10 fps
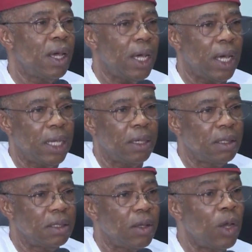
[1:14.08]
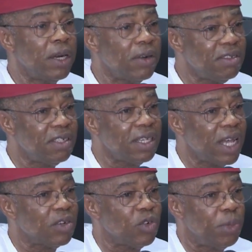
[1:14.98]
And the only reason
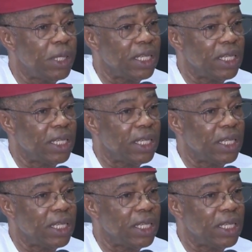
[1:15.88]
that could be the